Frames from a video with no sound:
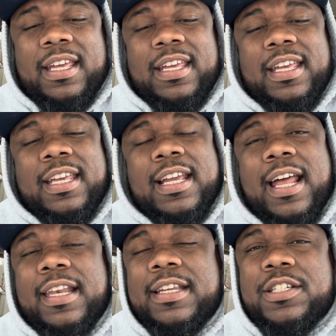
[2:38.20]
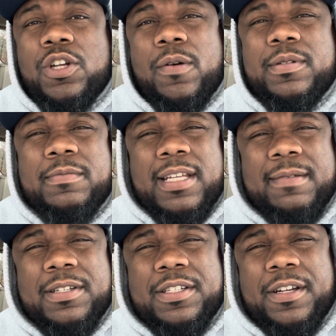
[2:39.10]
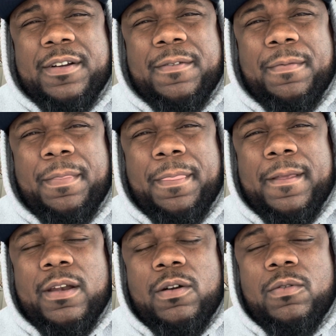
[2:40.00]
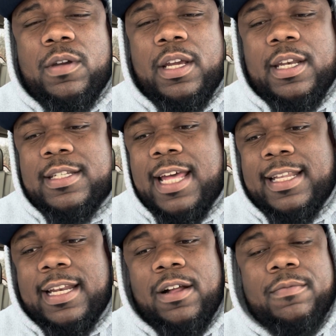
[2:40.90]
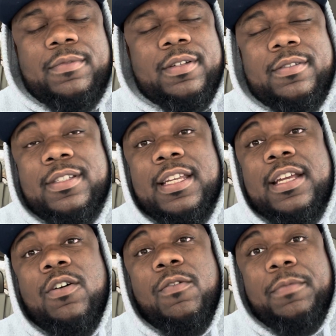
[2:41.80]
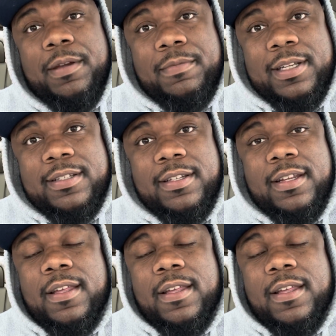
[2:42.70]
he kind of didn't show up sometimes this year, you know. And it's not that I don't CeeDee going to be a beast.